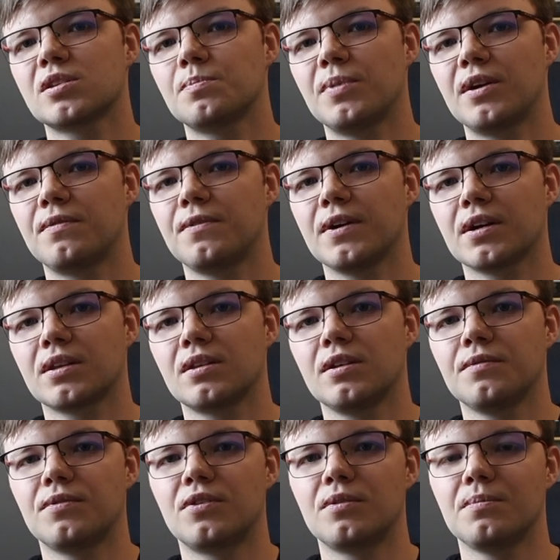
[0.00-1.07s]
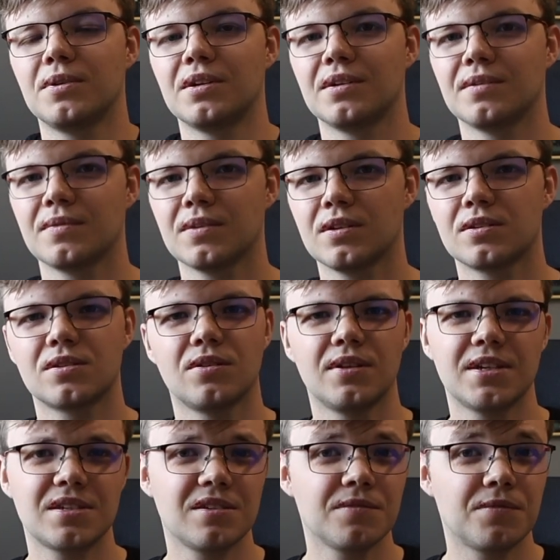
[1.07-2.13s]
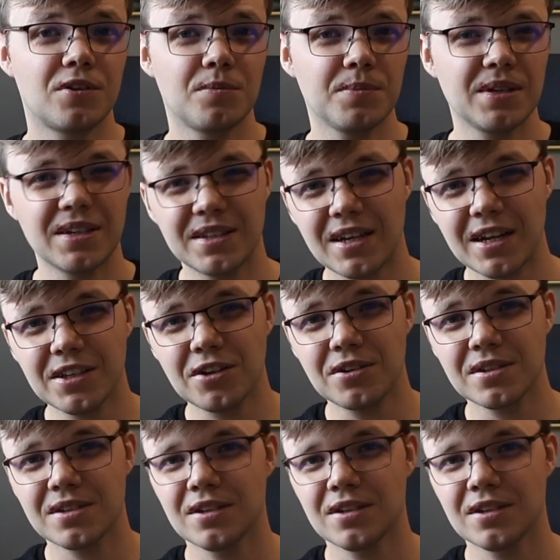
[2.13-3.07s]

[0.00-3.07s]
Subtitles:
perfectly for me. So lesson for me and others?